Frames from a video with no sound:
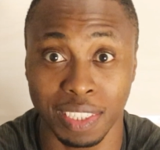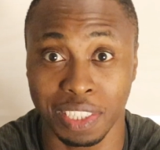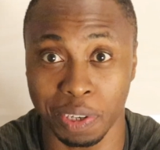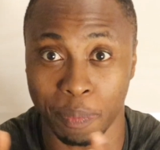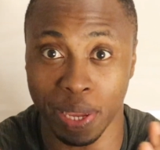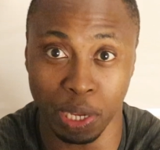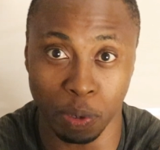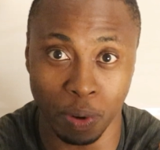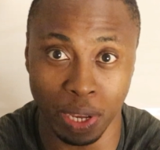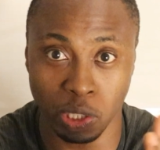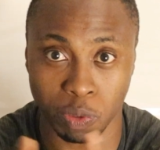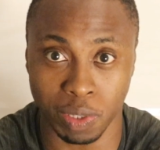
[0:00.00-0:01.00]
Jamaican
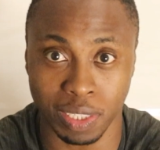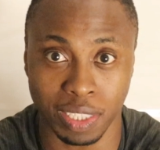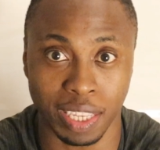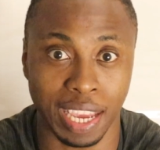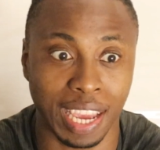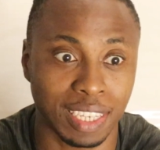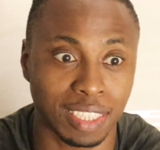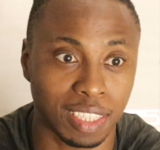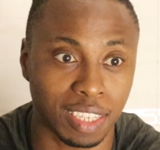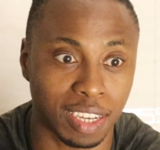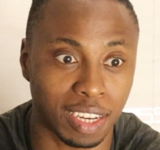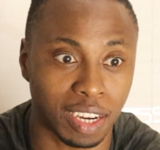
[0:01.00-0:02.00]
restaurants,
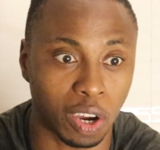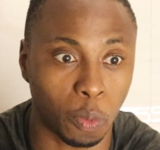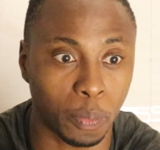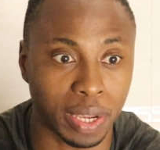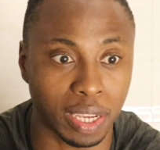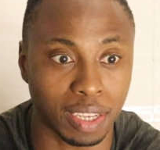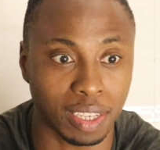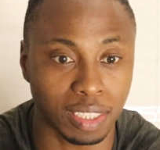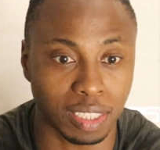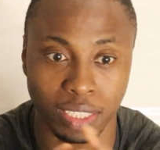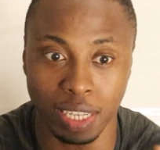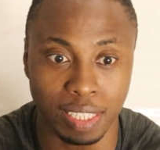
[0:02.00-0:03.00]
and
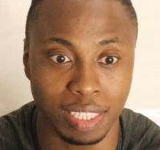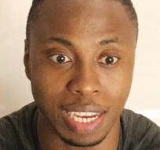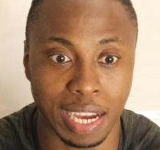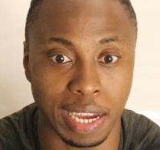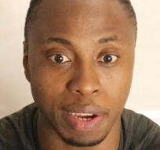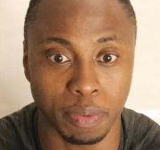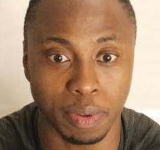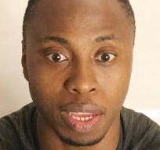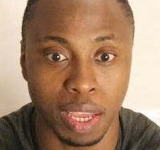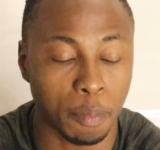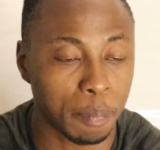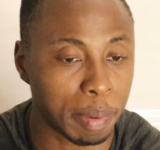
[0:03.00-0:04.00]
we sat down.
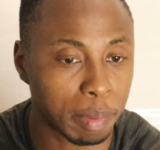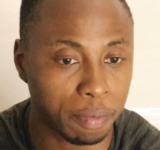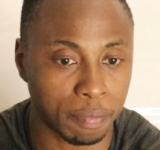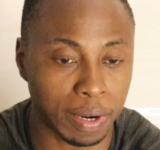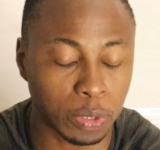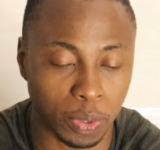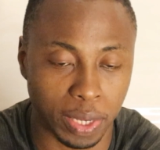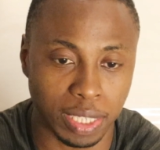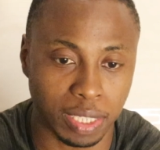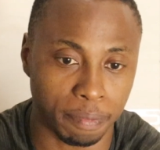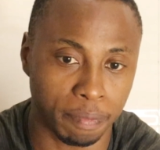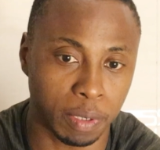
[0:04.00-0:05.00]
Me and my friends were
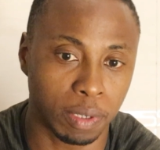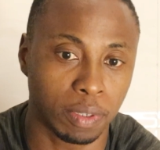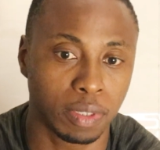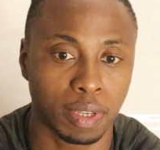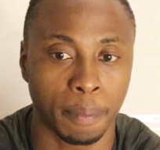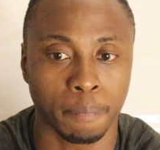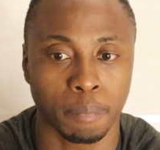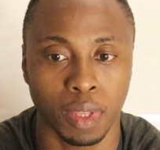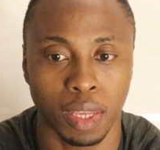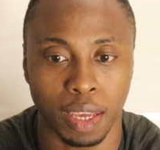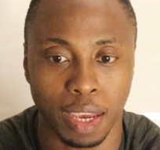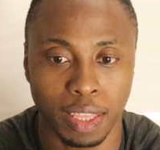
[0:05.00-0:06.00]
eating food,
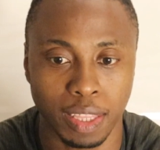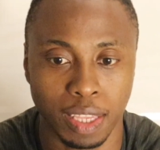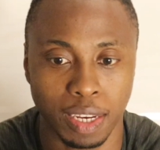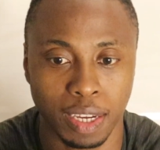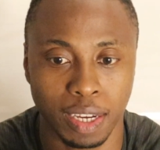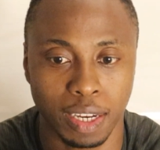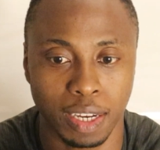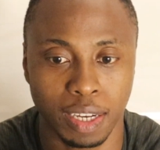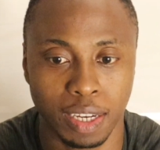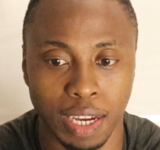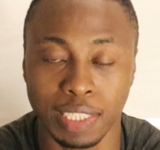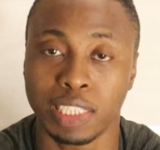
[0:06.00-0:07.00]
and then
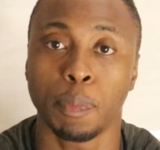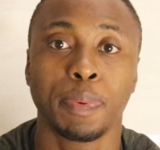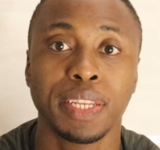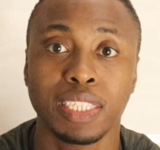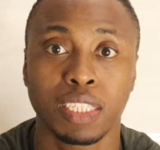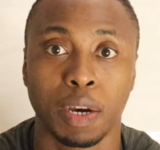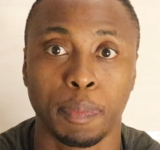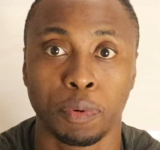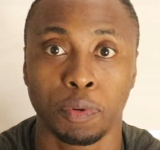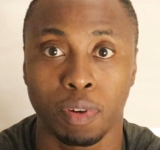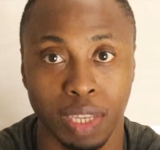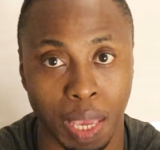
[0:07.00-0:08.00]
a Japanese
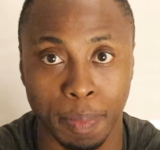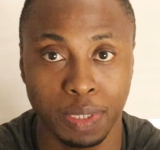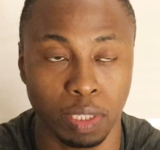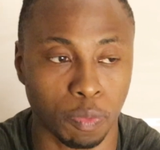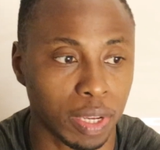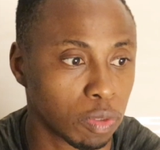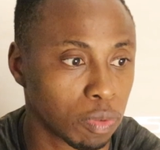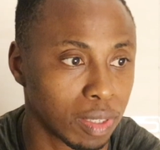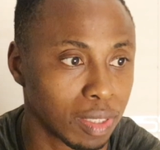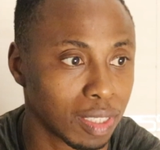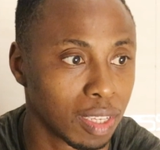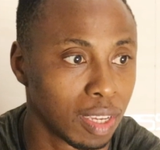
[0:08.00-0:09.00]
couple came into the
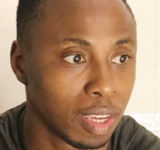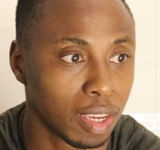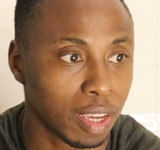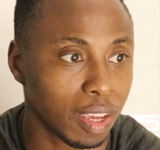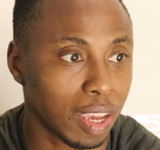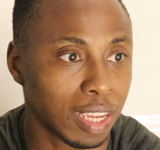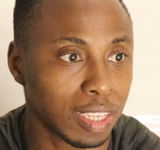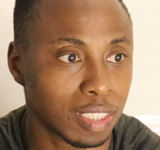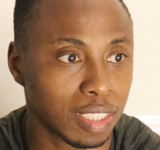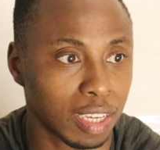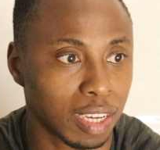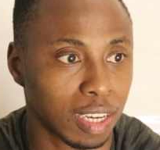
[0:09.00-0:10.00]
restaurant,
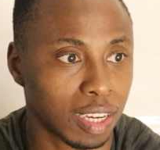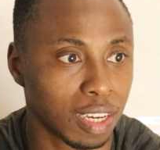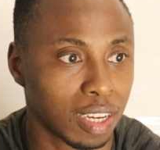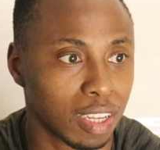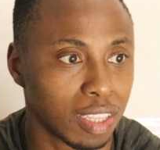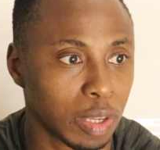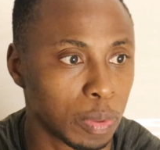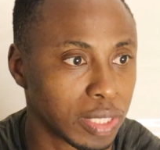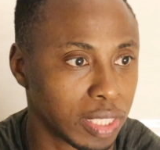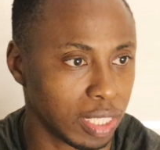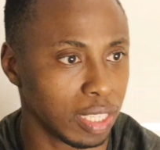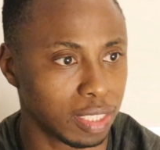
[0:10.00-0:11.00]
and there were
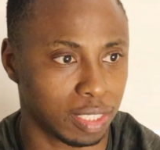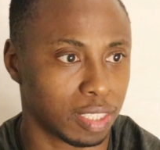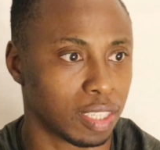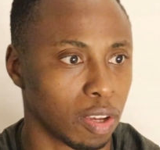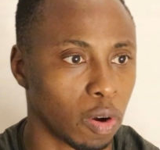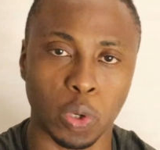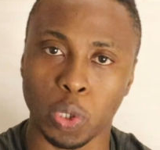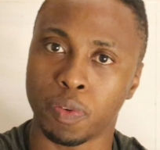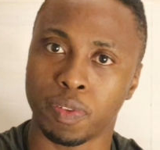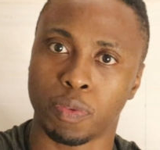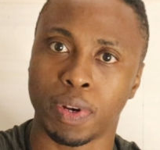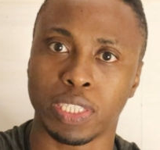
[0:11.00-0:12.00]
seats all
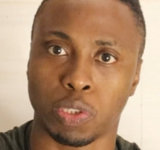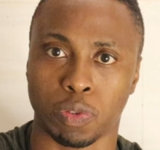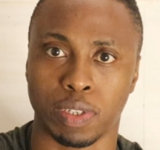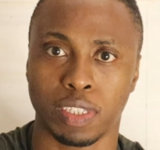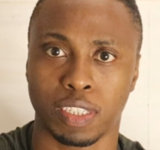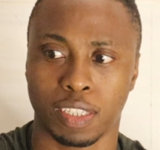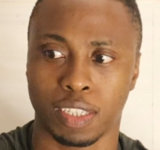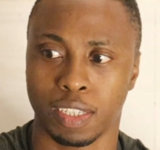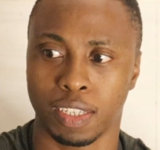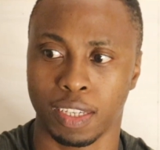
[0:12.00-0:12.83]
over the restaurant,